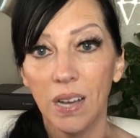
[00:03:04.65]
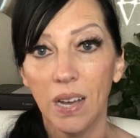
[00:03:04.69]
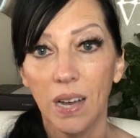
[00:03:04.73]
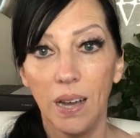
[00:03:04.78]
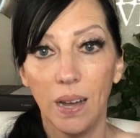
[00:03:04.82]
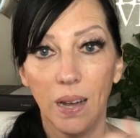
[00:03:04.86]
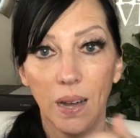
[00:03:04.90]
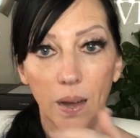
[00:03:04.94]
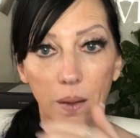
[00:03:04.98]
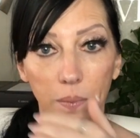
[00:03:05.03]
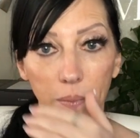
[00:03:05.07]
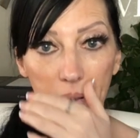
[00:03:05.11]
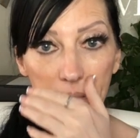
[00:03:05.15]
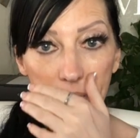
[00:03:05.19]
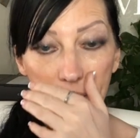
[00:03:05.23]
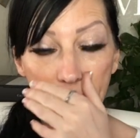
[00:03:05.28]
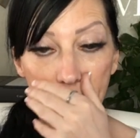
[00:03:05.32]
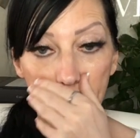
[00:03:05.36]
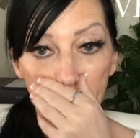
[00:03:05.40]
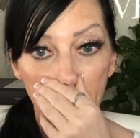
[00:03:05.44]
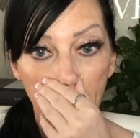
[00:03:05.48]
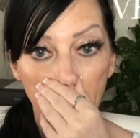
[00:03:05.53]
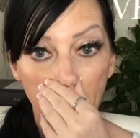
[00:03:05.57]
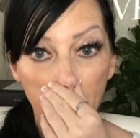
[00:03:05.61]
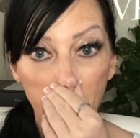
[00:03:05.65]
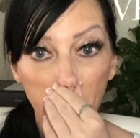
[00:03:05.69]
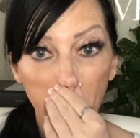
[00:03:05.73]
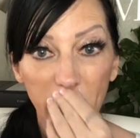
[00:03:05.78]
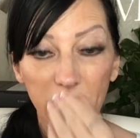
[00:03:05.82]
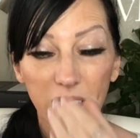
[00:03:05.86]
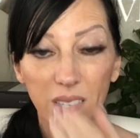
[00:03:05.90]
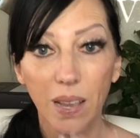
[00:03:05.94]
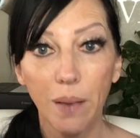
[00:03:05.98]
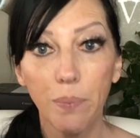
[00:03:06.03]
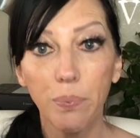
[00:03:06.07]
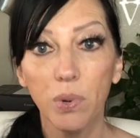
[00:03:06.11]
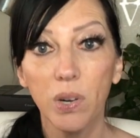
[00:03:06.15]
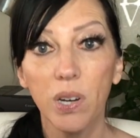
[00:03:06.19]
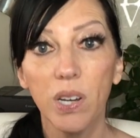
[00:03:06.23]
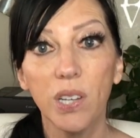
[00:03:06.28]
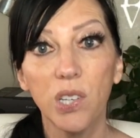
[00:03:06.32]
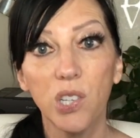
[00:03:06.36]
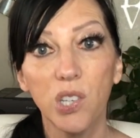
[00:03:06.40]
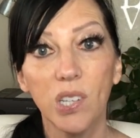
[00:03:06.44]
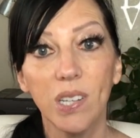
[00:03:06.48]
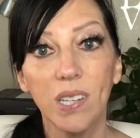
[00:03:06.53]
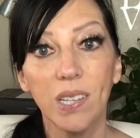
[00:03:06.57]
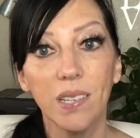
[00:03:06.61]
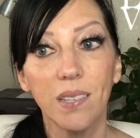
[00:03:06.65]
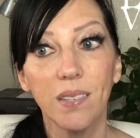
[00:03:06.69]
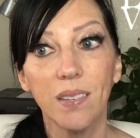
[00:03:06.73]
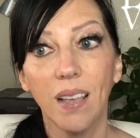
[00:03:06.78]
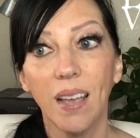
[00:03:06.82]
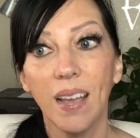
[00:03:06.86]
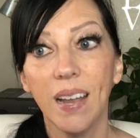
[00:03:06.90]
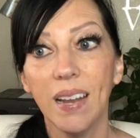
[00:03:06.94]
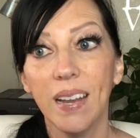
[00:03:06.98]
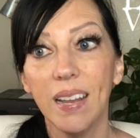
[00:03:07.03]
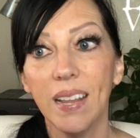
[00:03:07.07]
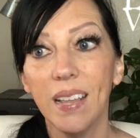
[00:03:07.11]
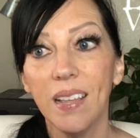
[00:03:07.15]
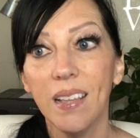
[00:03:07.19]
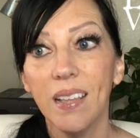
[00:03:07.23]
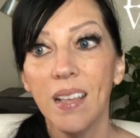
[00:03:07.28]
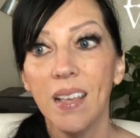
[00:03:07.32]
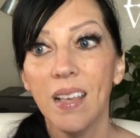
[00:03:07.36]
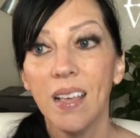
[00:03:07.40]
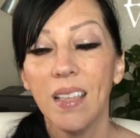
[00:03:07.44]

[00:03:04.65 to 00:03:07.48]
and they come with separation anxiety,